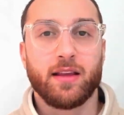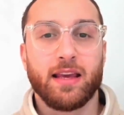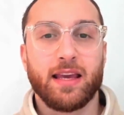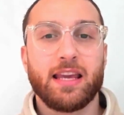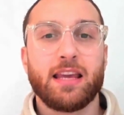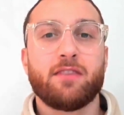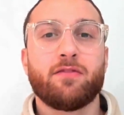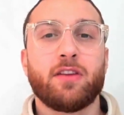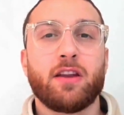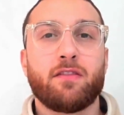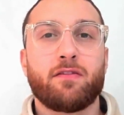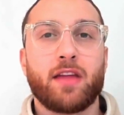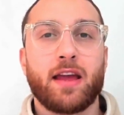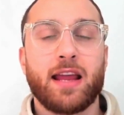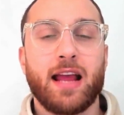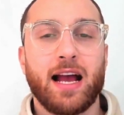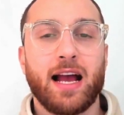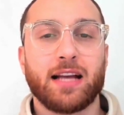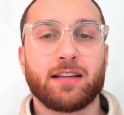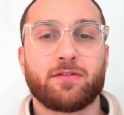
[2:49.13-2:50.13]
Even if
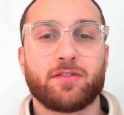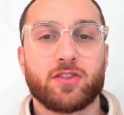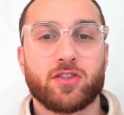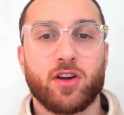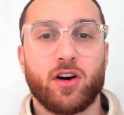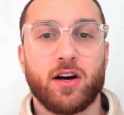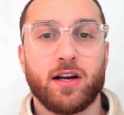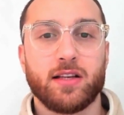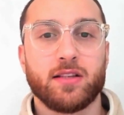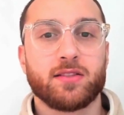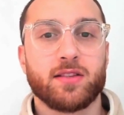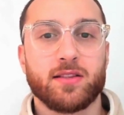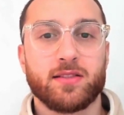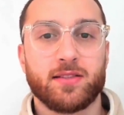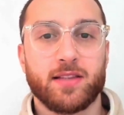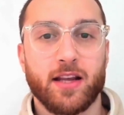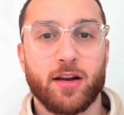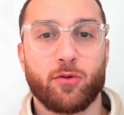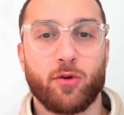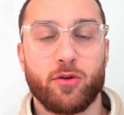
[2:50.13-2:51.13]
they advertise
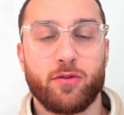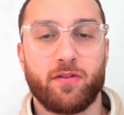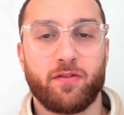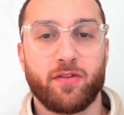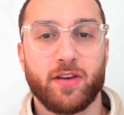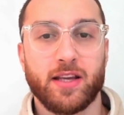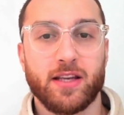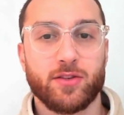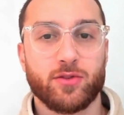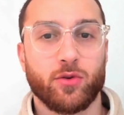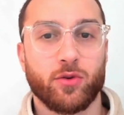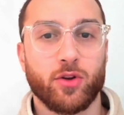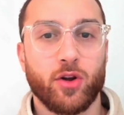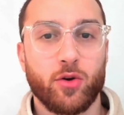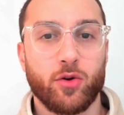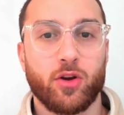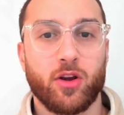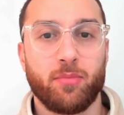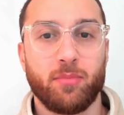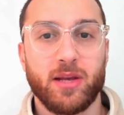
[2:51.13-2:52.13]
zero fees or
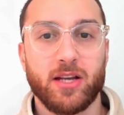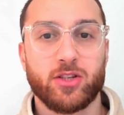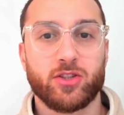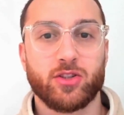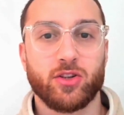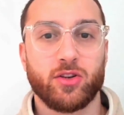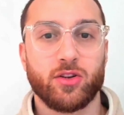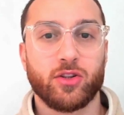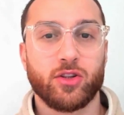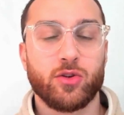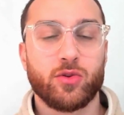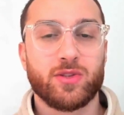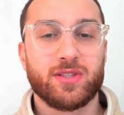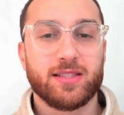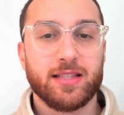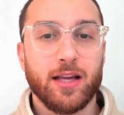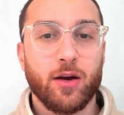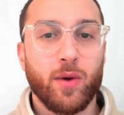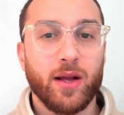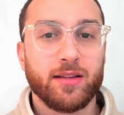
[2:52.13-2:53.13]
no commission, you
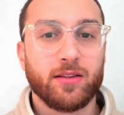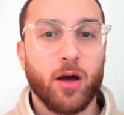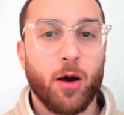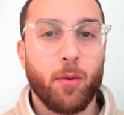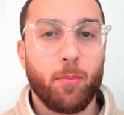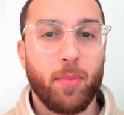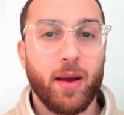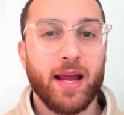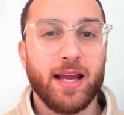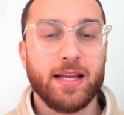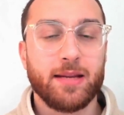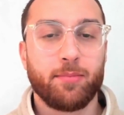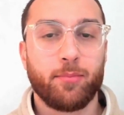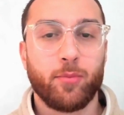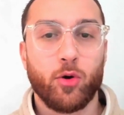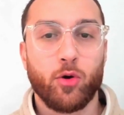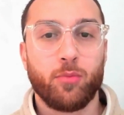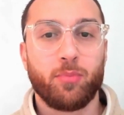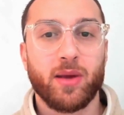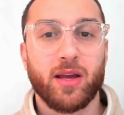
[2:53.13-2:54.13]
still end up paying
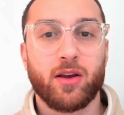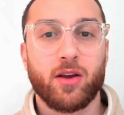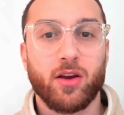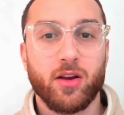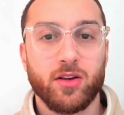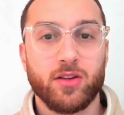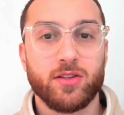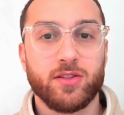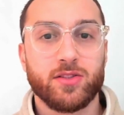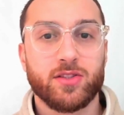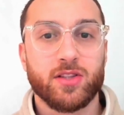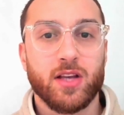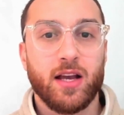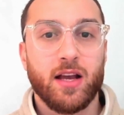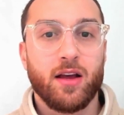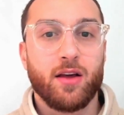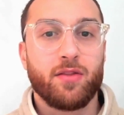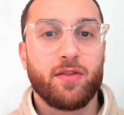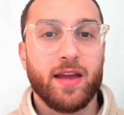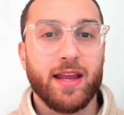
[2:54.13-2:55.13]
more because
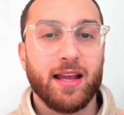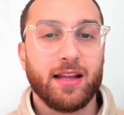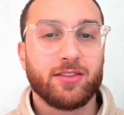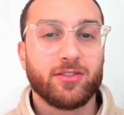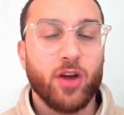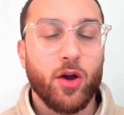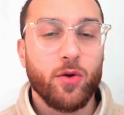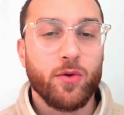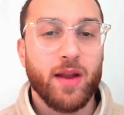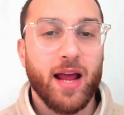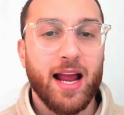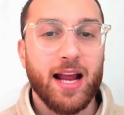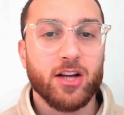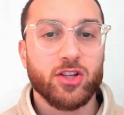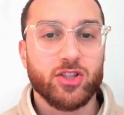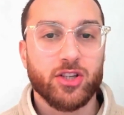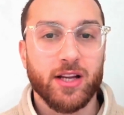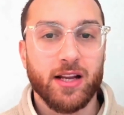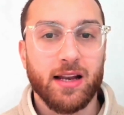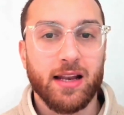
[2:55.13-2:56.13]
they don't
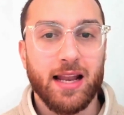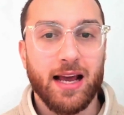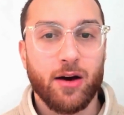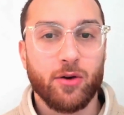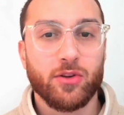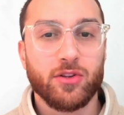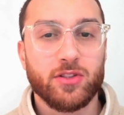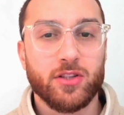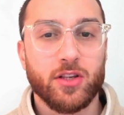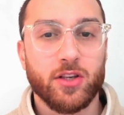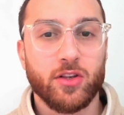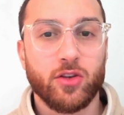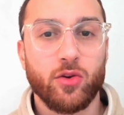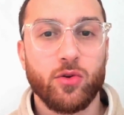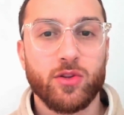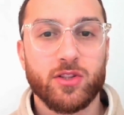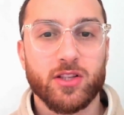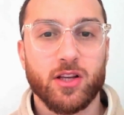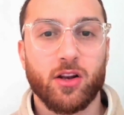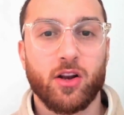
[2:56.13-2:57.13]
actually allow you to
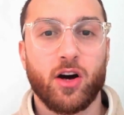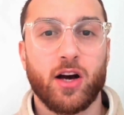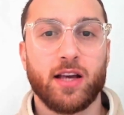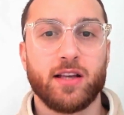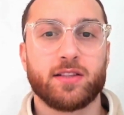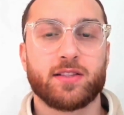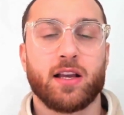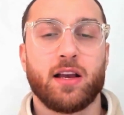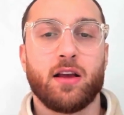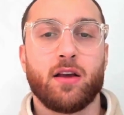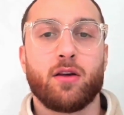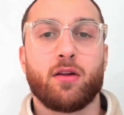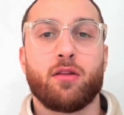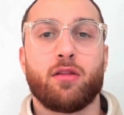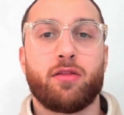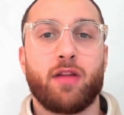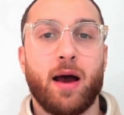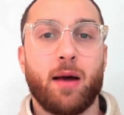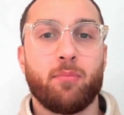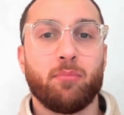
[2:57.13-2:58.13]
utilize
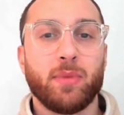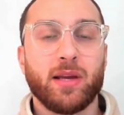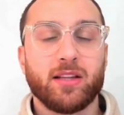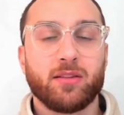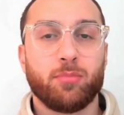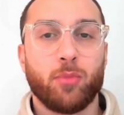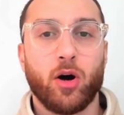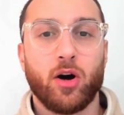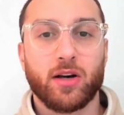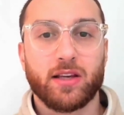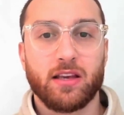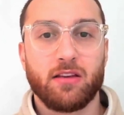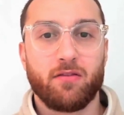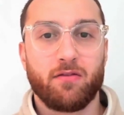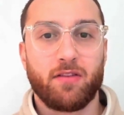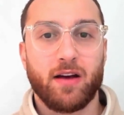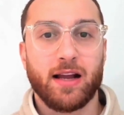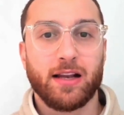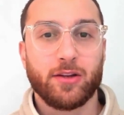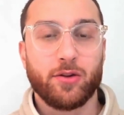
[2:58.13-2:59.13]
that mid-market
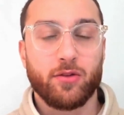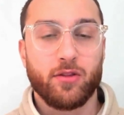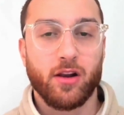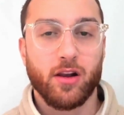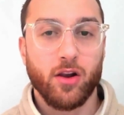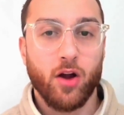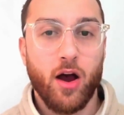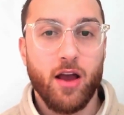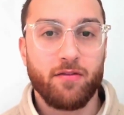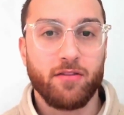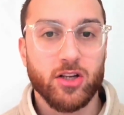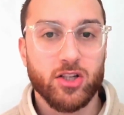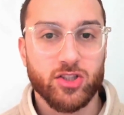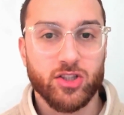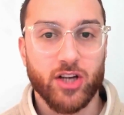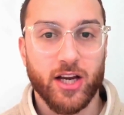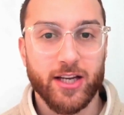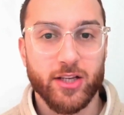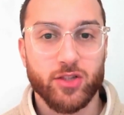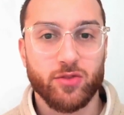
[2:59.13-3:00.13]
value, the live
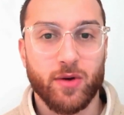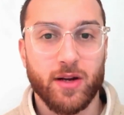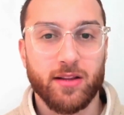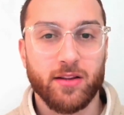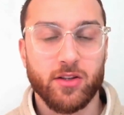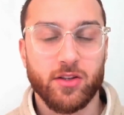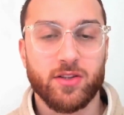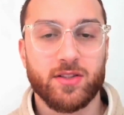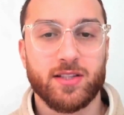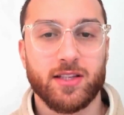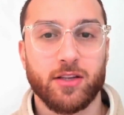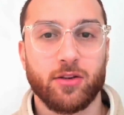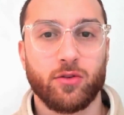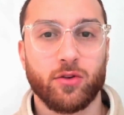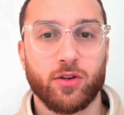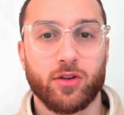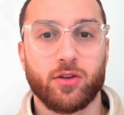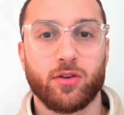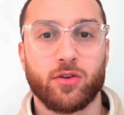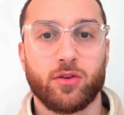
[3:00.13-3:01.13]
exchange rate that you see
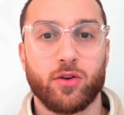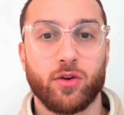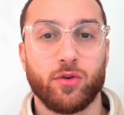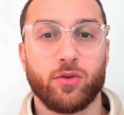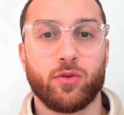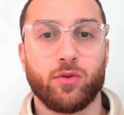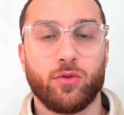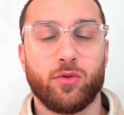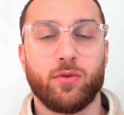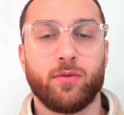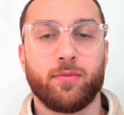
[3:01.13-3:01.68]
on Google.